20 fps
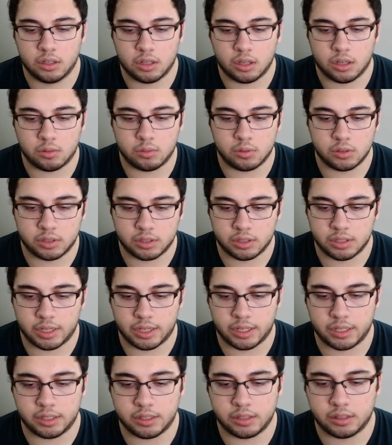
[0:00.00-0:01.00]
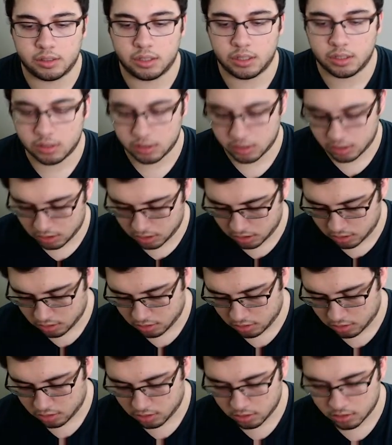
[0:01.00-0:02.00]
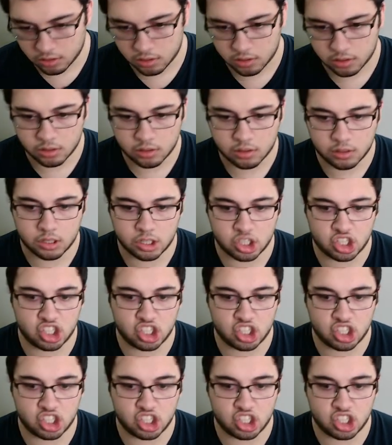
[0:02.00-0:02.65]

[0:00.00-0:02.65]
and we'll say testing. It